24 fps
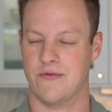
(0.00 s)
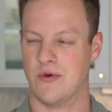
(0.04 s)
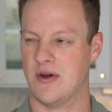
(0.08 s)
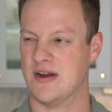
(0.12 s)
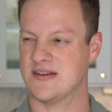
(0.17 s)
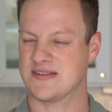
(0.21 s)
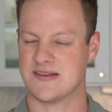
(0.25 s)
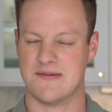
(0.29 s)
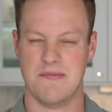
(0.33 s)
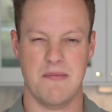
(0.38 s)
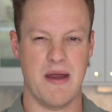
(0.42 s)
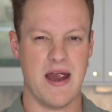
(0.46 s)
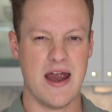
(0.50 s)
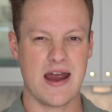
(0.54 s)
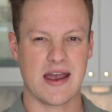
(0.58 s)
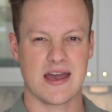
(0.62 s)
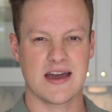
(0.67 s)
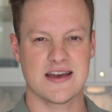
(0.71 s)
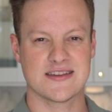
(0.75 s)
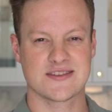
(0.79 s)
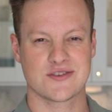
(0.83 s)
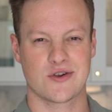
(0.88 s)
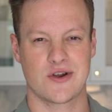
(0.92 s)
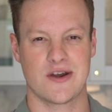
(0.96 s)
Whereas
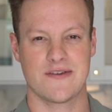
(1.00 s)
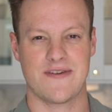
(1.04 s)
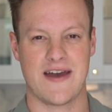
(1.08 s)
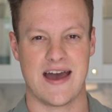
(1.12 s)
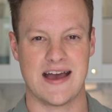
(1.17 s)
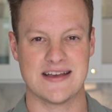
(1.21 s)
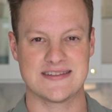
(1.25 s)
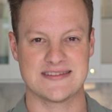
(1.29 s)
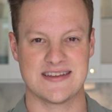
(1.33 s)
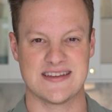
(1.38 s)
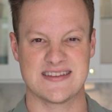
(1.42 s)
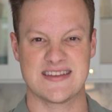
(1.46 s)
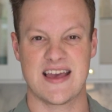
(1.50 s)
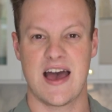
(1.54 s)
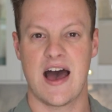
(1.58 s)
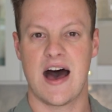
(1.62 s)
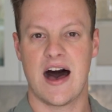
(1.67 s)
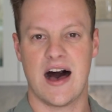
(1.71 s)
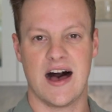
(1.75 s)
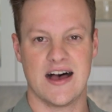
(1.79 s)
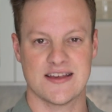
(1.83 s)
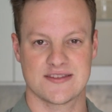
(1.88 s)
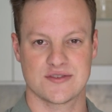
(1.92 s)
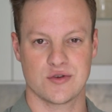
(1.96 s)
America sort of has this
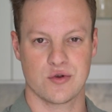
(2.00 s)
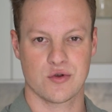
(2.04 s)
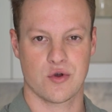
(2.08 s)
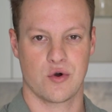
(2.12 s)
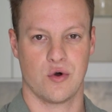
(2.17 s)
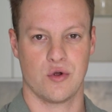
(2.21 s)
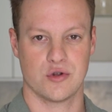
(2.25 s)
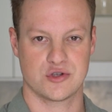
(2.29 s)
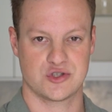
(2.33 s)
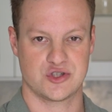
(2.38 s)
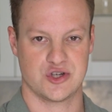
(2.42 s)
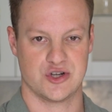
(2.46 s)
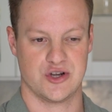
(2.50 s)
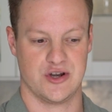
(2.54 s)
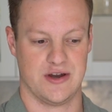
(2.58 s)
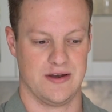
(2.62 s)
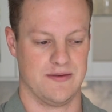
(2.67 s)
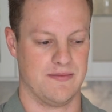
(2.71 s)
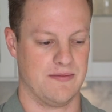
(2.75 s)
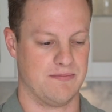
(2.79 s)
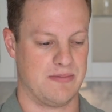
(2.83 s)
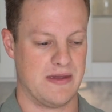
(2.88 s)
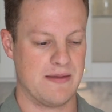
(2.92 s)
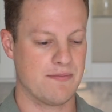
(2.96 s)
hustle culture
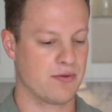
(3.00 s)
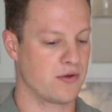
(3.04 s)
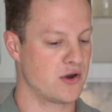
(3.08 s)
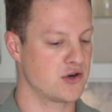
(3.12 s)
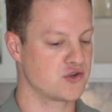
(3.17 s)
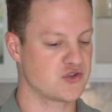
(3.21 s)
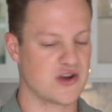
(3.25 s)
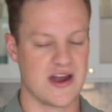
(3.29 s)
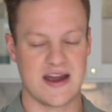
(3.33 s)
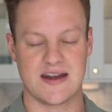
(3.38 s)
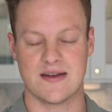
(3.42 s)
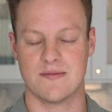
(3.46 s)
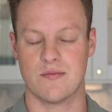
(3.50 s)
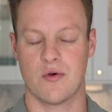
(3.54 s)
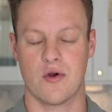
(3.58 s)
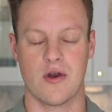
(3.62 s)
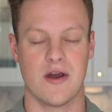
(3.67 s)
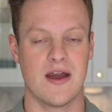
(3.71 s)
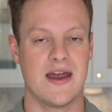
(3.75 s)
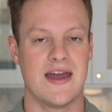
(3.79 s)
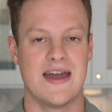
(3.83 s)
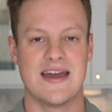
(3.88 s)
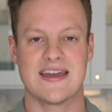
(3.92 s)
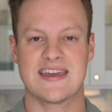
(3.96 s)
and people are trying to
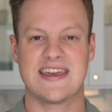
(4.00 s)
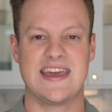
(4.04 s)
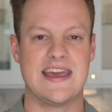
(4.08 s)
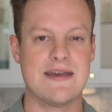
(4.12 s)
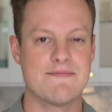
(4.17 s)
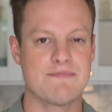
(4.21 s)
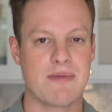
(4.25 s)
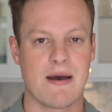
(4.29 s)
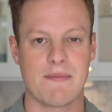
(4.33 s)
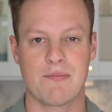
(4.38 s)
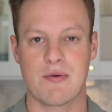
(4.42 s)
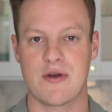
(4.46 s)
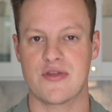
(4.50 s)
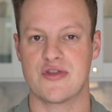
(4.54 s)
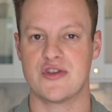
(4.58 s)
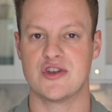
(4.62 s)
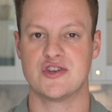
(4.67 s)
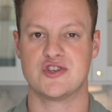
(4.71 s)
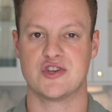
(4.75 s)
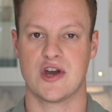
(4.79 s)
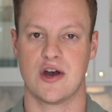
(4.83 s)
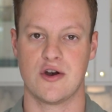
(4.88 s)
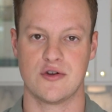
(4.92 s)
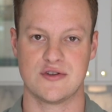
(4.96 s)
more keep up with the
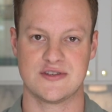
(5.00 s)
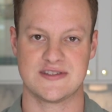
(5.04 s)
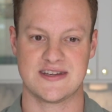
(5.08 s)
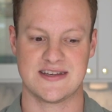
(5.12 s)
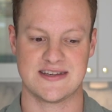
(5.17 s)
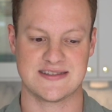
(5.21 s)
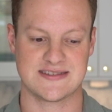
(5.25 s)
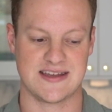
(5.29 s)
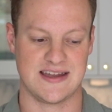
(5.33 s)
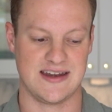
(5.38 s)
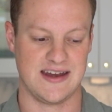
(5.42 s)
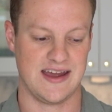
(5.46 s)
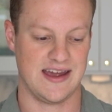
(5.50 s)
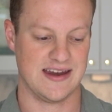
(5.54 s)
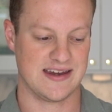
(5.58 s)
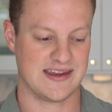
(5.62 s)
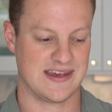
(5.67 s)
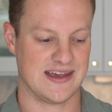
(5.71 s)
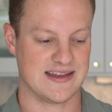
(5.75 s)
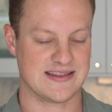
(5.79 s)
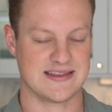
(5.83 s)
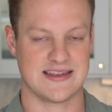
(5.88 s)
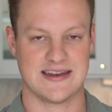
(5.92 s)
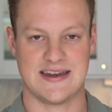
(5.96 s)
Joneses and, and
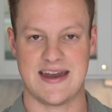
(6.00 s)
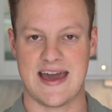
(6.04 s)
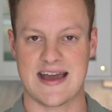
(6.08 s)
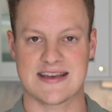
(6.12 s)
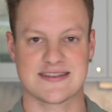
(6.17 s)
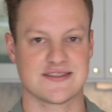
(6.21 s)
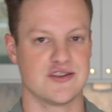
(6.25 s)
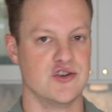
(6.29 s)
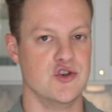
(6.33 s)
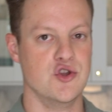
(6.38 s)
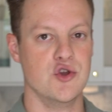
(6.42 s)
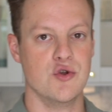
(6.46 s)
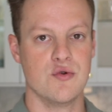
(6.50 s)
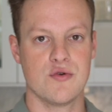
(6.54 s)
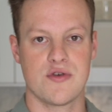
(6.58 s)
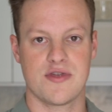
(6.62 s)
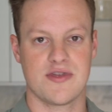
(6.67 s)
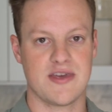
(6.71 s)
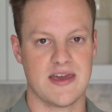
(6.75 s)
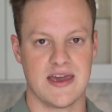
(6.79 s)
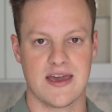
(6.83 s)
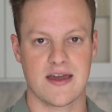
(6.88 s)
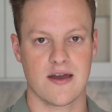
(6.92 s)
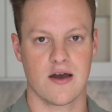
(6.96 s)
get the next new
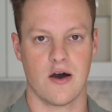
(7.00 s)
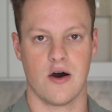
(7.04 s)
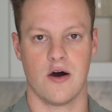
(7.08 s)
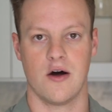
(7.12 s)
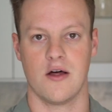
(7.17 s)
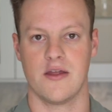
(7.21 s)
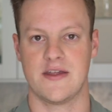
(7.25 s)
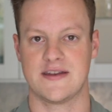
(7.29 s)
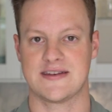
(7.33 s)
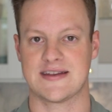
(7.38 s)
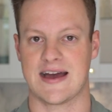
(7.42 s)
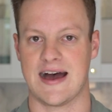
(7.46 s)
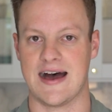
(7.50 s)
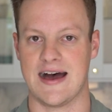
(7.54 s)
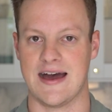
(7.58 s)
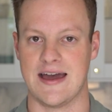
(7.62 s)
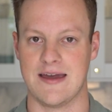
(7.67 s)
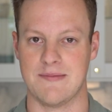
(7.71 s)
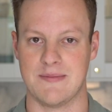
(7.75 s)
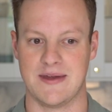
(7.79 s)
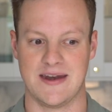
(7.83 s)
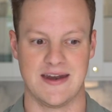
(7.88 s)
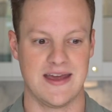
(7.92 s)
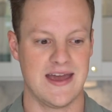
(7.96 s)
thing all the
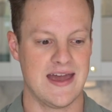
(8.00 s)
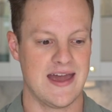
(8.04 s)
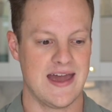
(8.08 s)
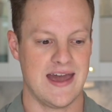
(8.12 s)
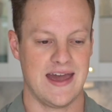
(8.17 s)
time and,